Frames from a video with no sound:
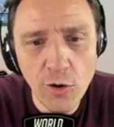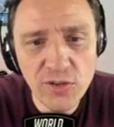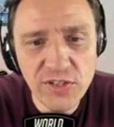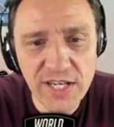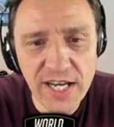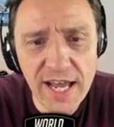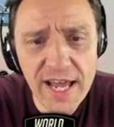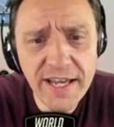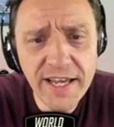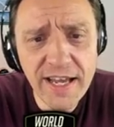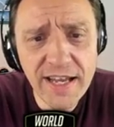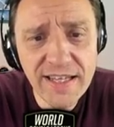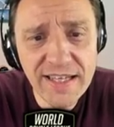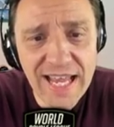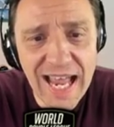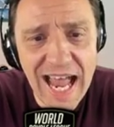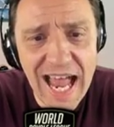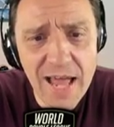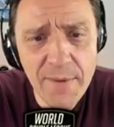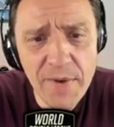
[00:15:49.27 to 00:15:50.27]
O taking
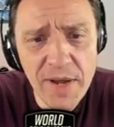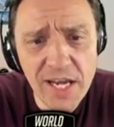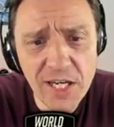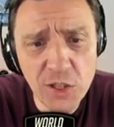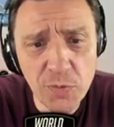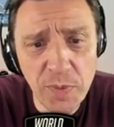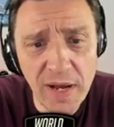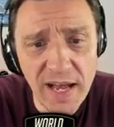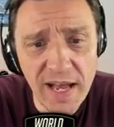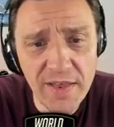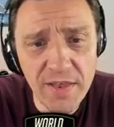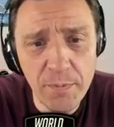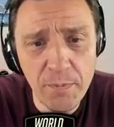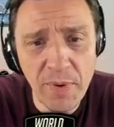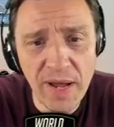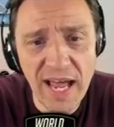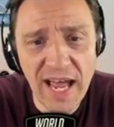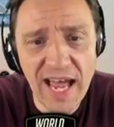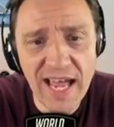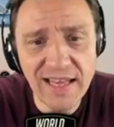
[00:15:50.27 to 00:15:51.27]
damage by the
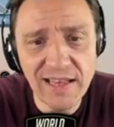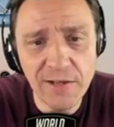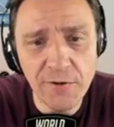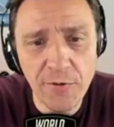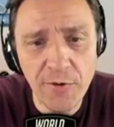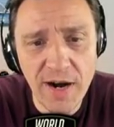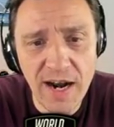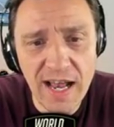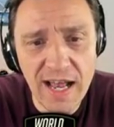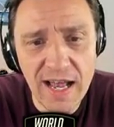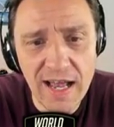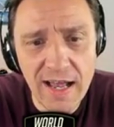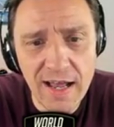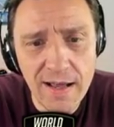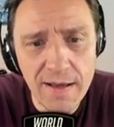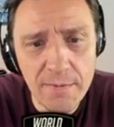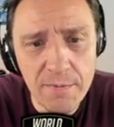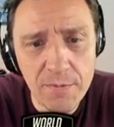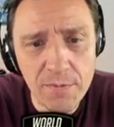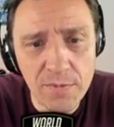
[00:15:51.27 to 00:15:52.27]
battle
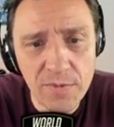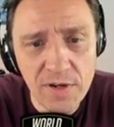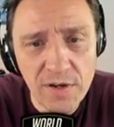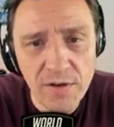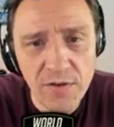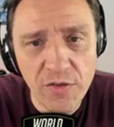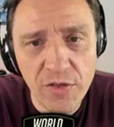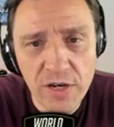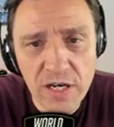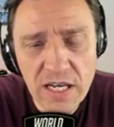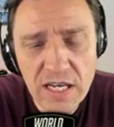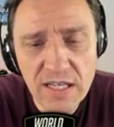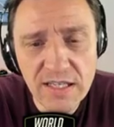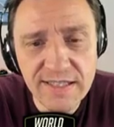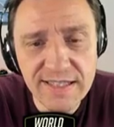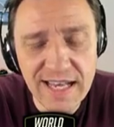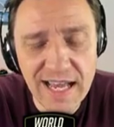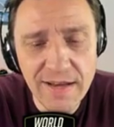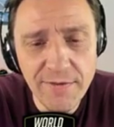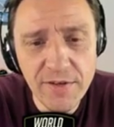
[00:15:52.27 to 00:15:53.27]
ram. three
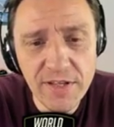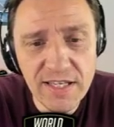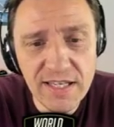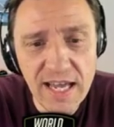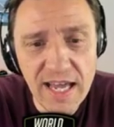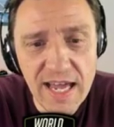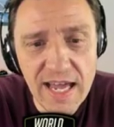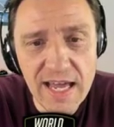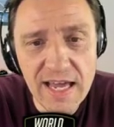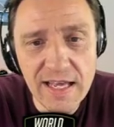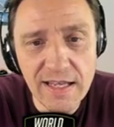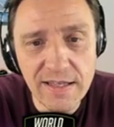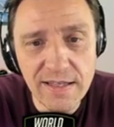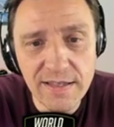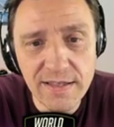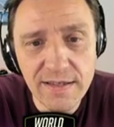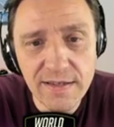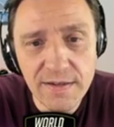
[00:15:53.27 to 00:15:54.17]
seventy-eight.